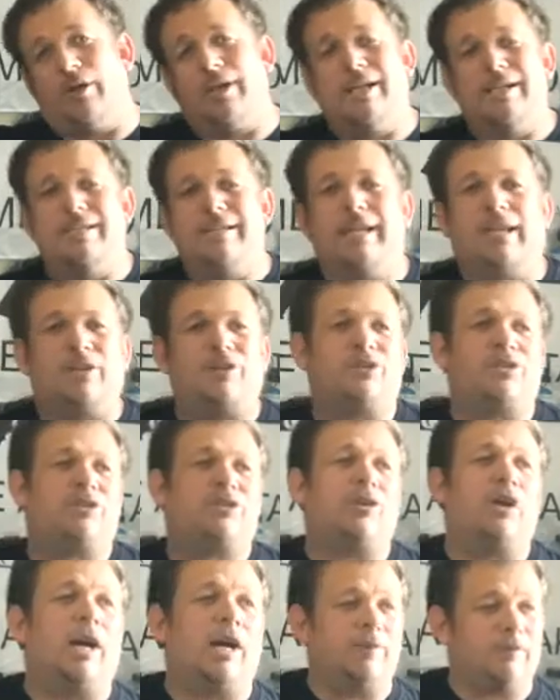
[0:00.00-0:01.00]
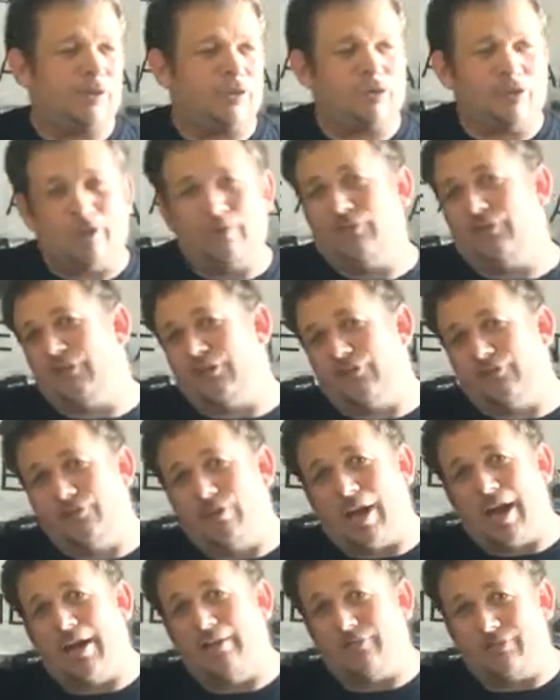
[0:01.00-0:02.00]
And yes, obviously if you're
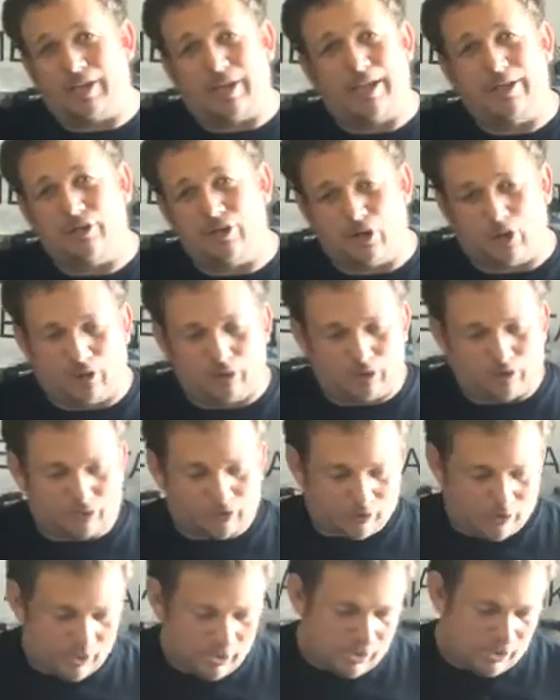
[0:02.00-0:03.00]
5-10 yards,